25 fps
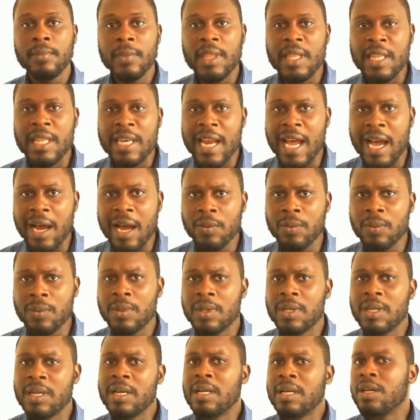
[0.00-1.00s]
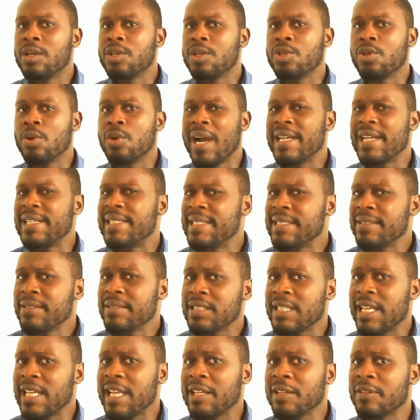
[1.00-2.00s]
Now, your ideal
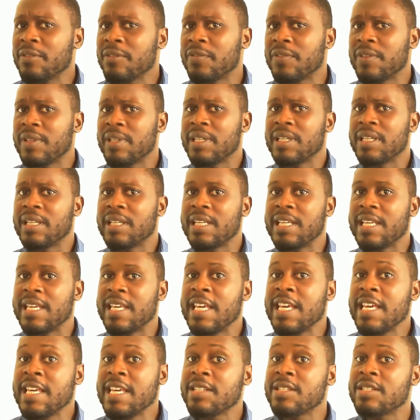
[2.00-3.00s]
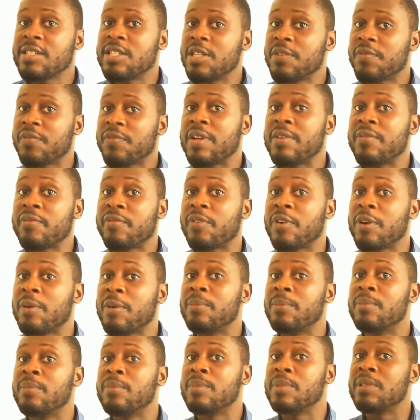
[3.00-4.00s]
self is different
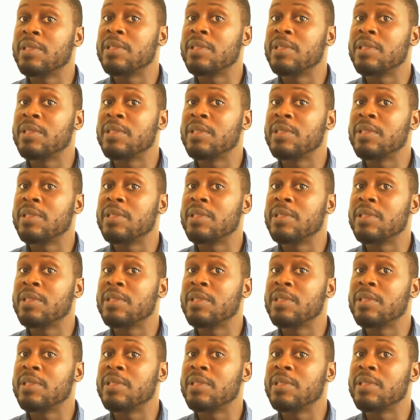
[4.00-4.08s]
from the